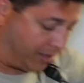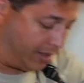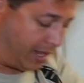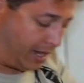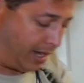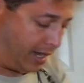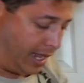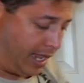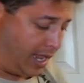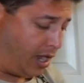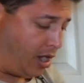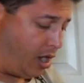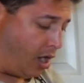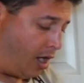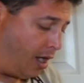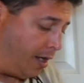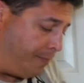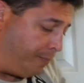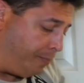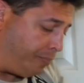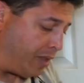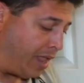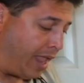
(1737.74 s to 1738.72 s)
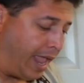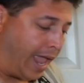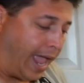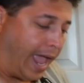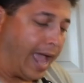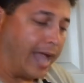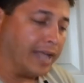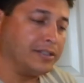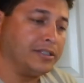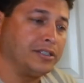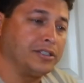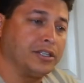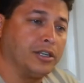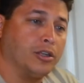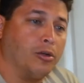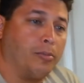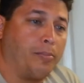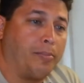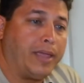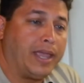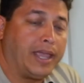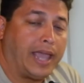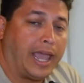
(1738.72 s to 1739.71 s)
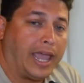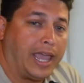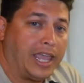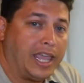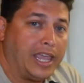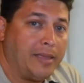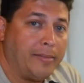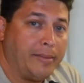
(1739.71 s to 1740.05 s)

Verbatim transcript: and then Egon has his little PKE